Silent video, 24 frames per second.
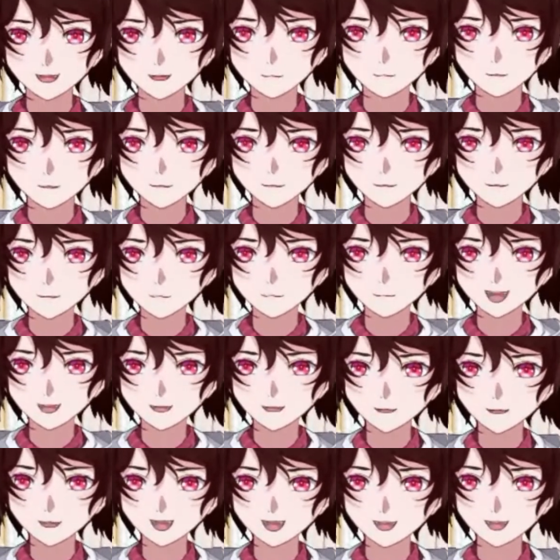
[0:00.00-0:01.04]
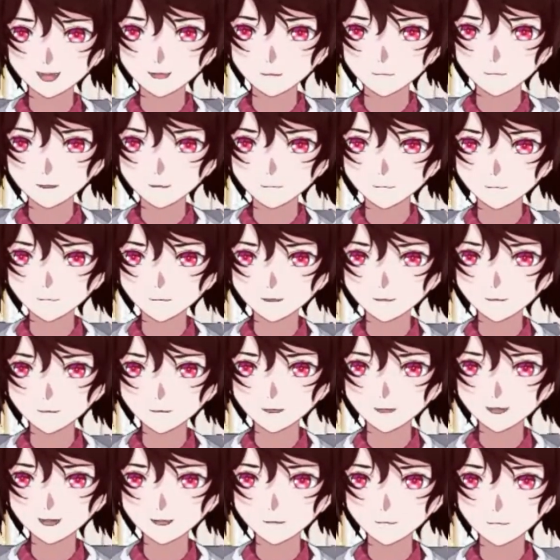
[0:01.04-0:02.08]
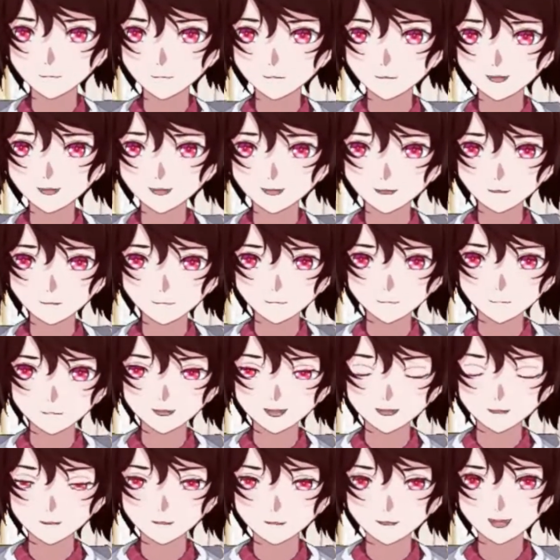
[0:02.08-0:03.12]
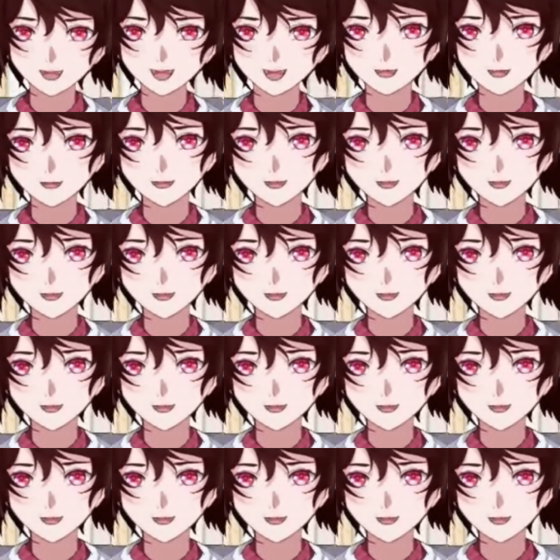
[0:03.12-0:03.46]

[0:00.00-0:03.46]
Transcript: subculture in development um, with a lot of potential in